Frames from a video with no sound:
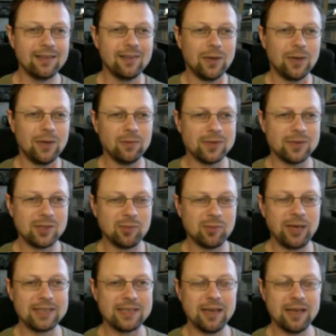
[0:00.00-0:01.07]
one was the
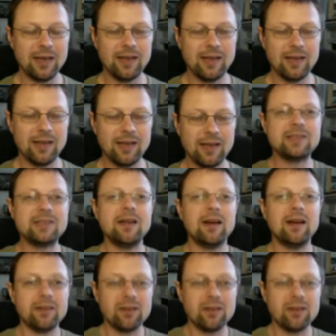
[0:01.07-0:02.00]
best, that means